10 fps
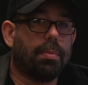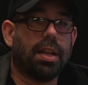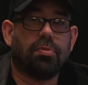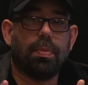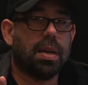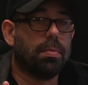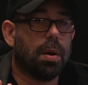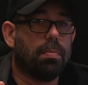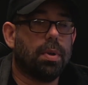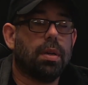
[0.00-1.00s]
That's
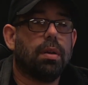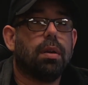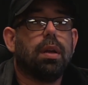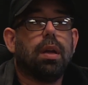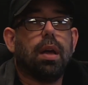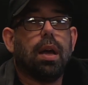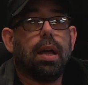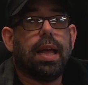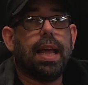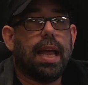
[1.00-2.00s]
minimum.
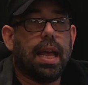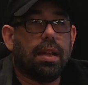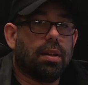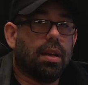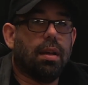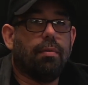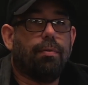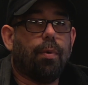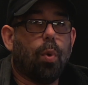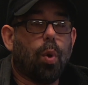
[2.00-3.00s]
And
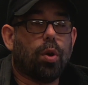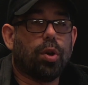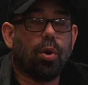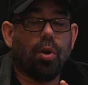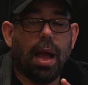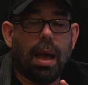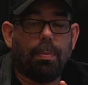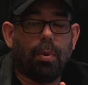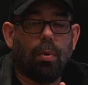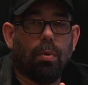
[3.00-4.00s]
for your
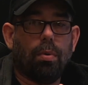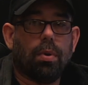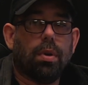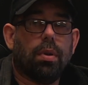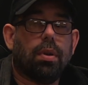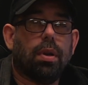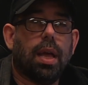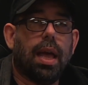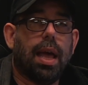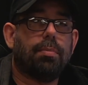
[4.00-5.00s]
Apple
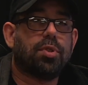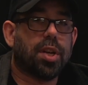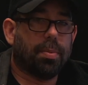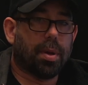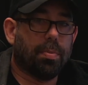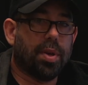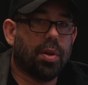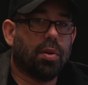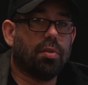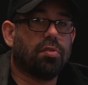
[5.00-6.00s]
M-chip
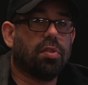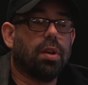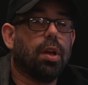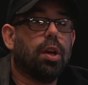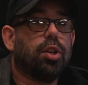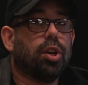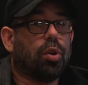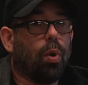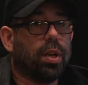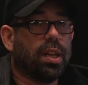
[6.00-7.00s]
computers, you're
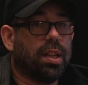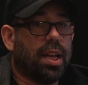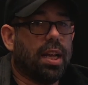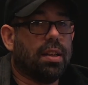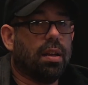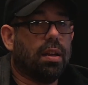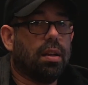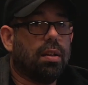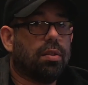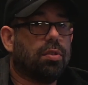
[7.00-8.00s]
going to need
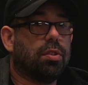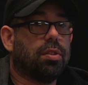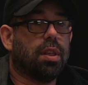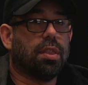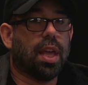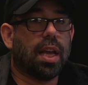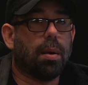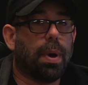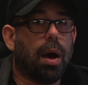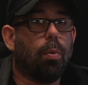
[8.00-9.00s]
to think
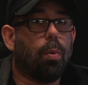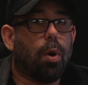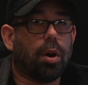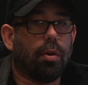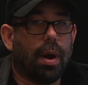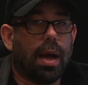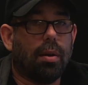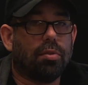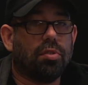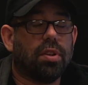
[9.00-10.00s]
about
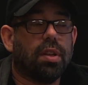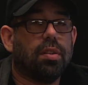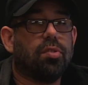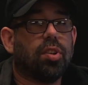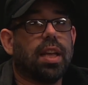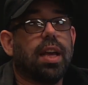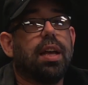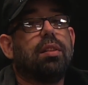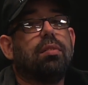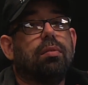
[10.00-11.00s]
workarounds to
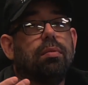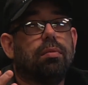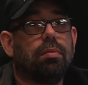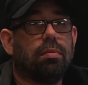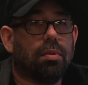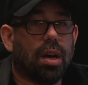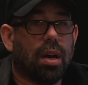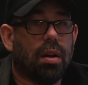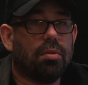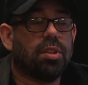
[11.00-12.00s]
get
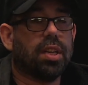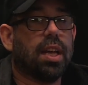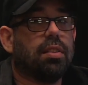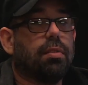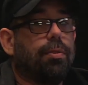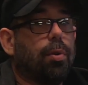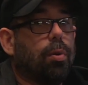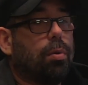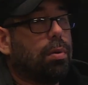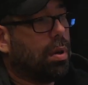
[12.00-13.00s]
the
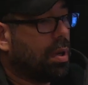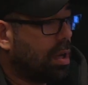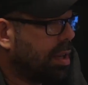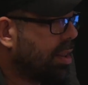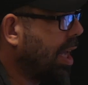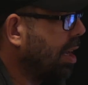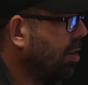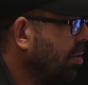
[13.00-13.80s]
full thing.